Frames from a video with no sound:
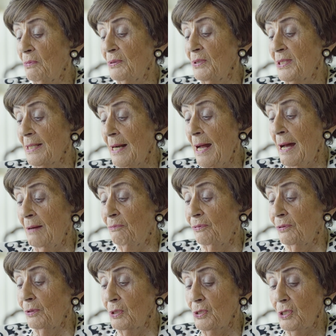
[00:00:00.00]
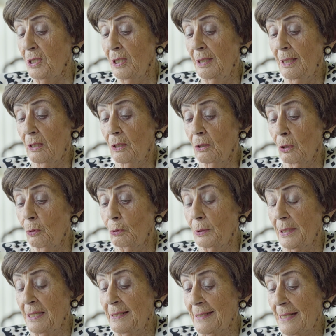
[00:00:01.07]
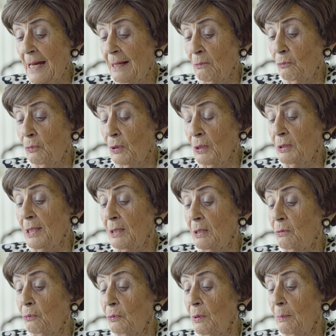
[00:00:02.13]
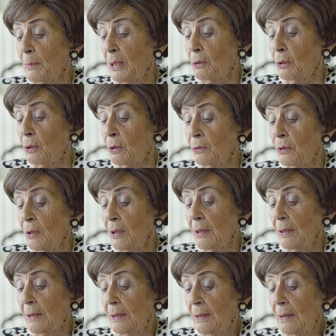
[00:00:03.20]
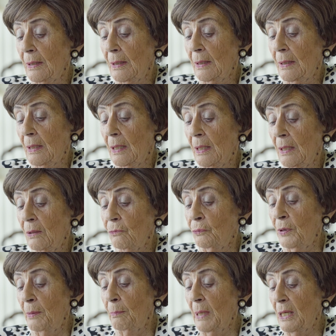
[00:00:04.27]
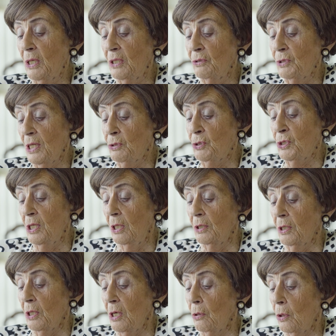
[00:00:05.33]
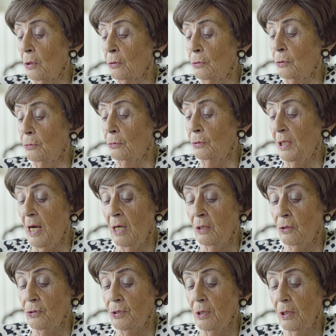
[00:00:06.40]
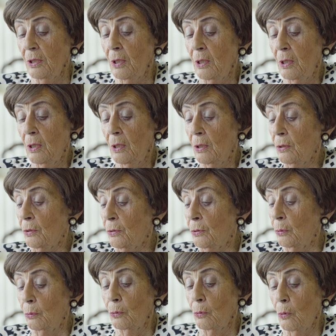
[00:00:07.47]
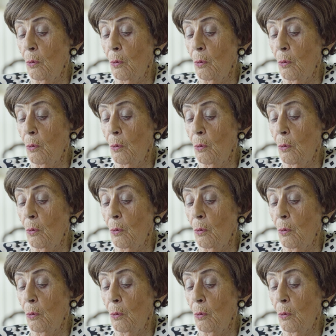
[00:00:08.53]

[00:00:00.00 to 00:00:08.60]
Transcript: with rifles loaded the unwanted women and their children onto trucks to